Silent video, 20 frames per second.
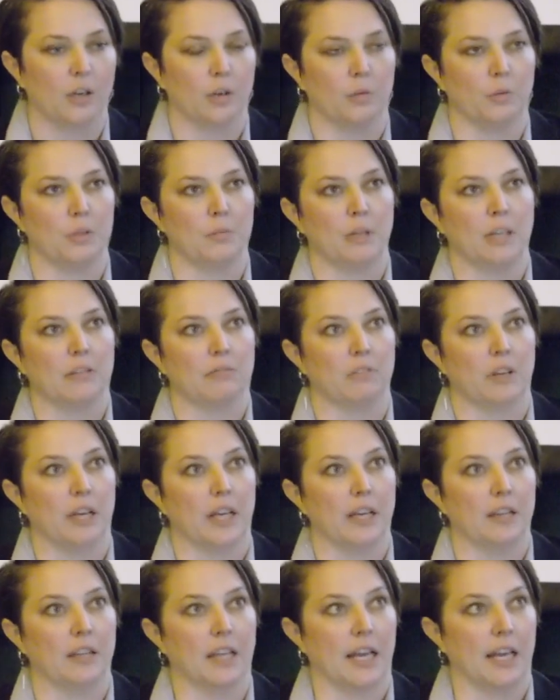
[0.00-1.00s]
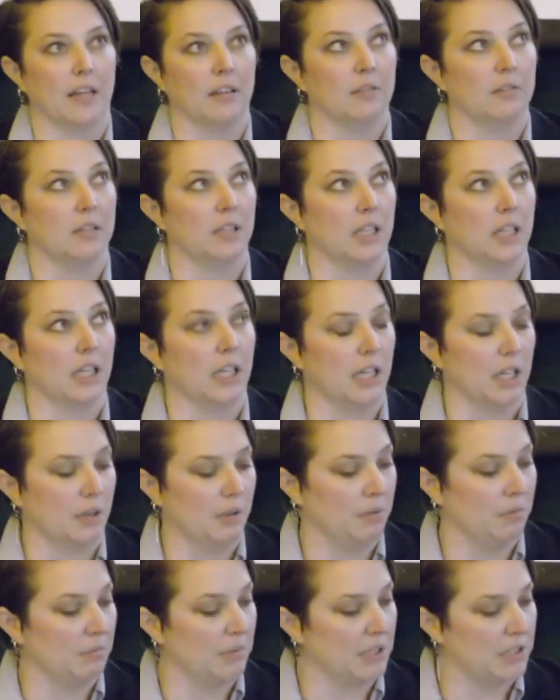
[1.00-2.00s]
we may find that
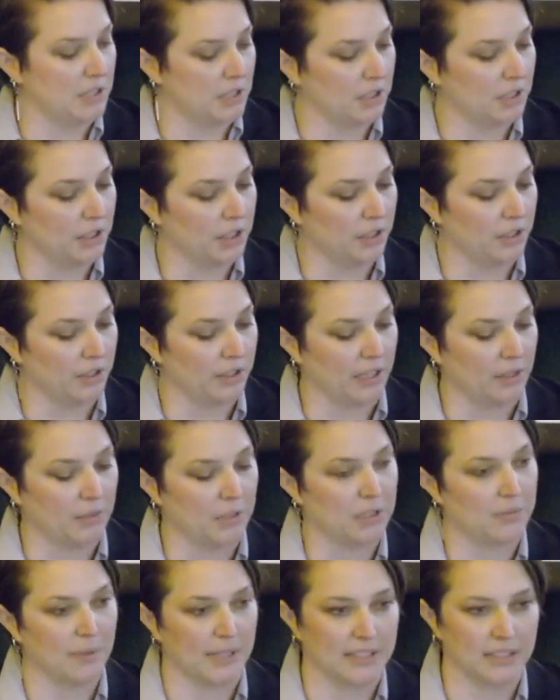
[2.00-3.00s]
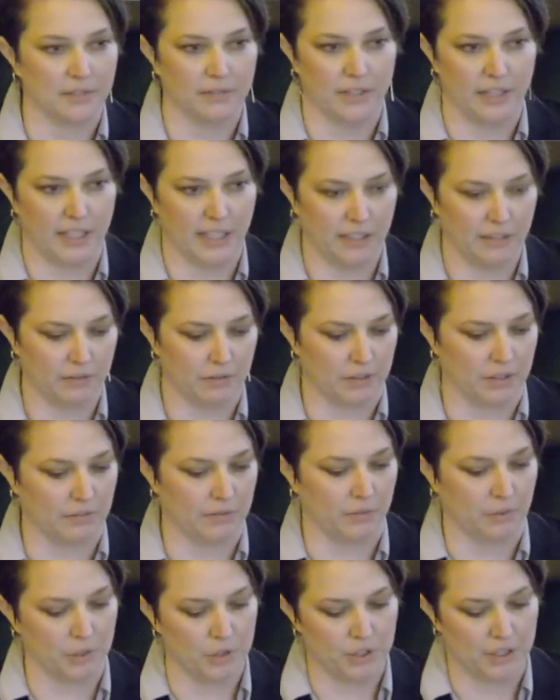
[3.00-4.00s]
the material that we're specifying for the
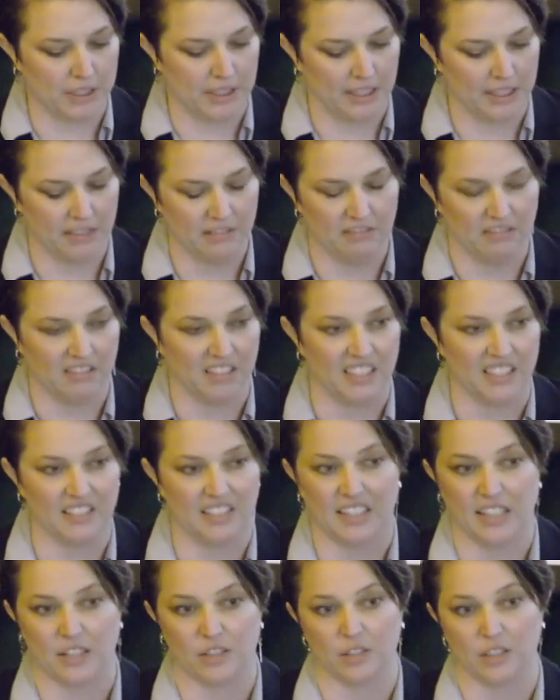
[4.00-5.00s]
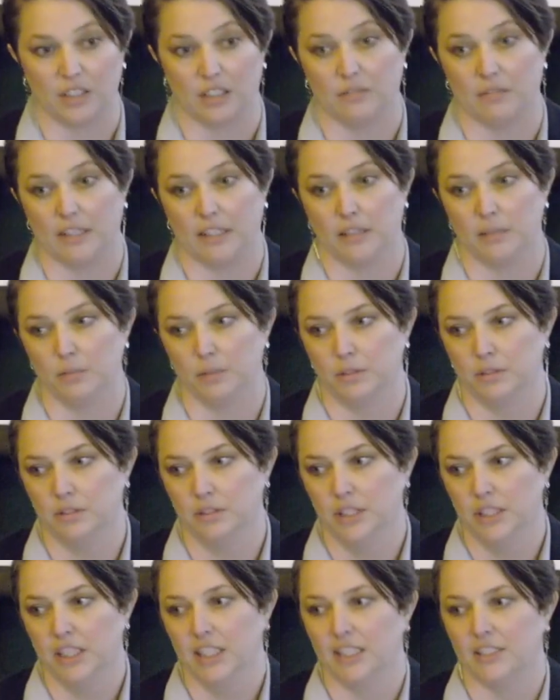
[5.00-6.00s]
floor sheathing isn't actually
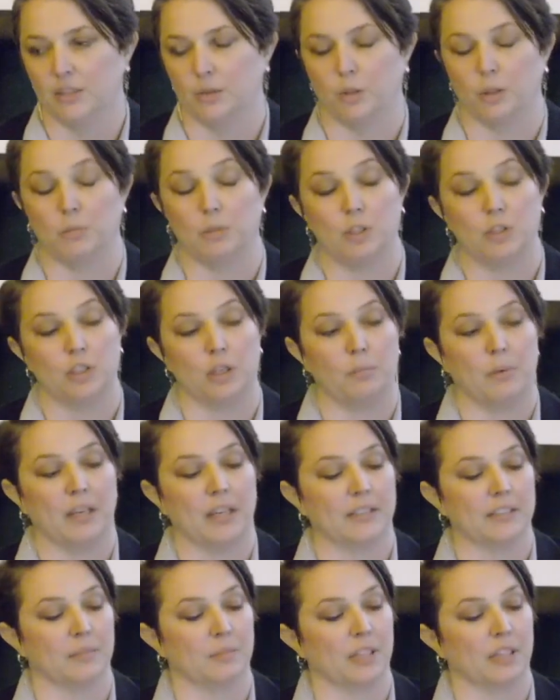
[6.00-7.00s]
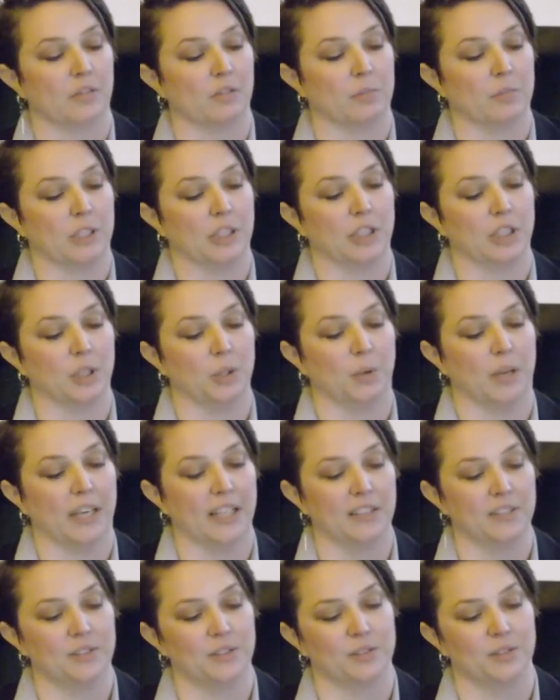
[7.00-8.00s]
available. So we'd be shipping something from the
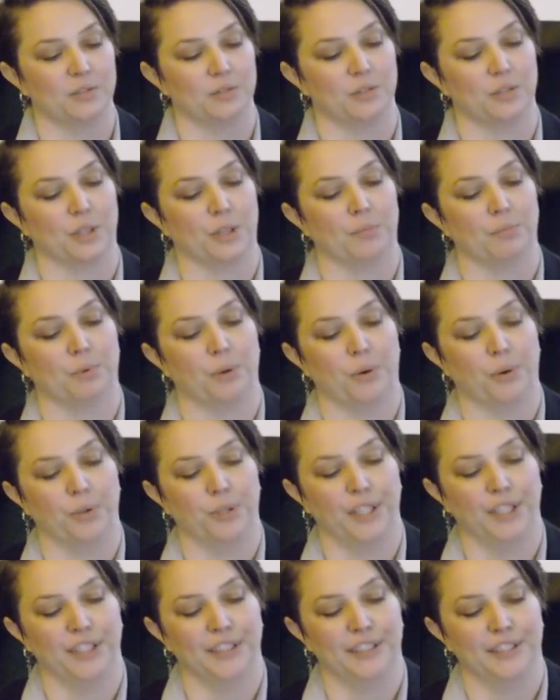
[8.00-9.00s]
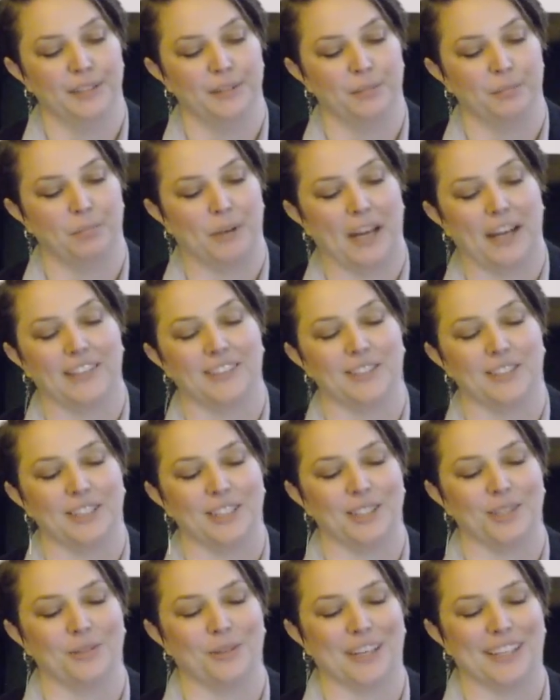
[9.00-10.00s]
US to Poland back to the
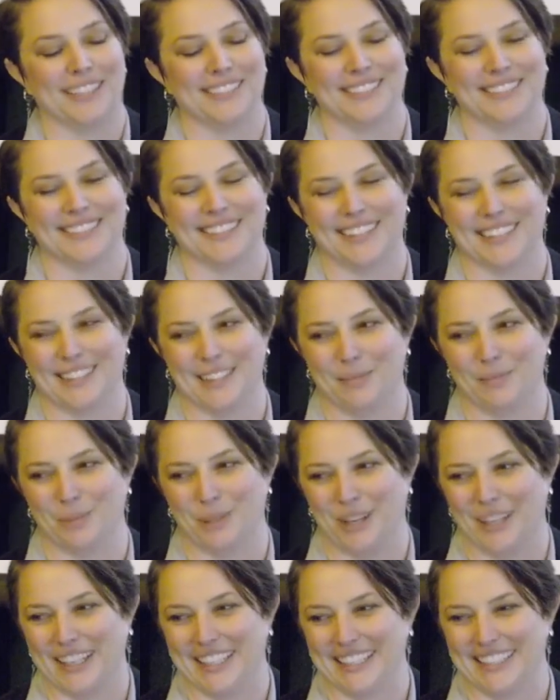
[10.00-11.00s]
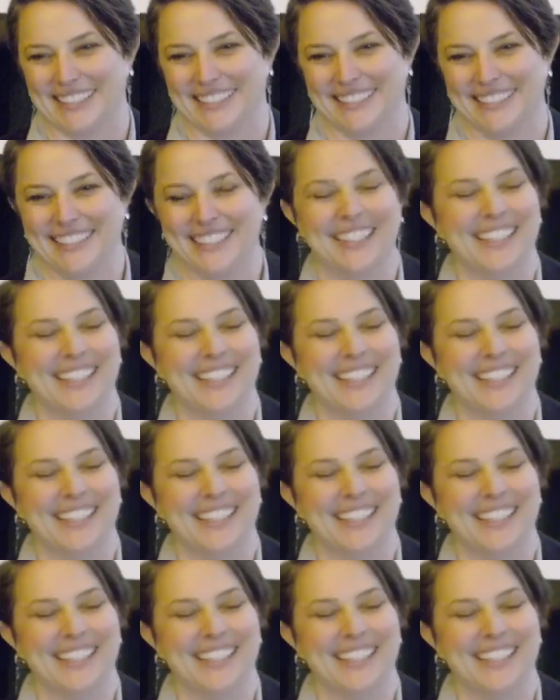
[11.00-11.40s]
US on the product.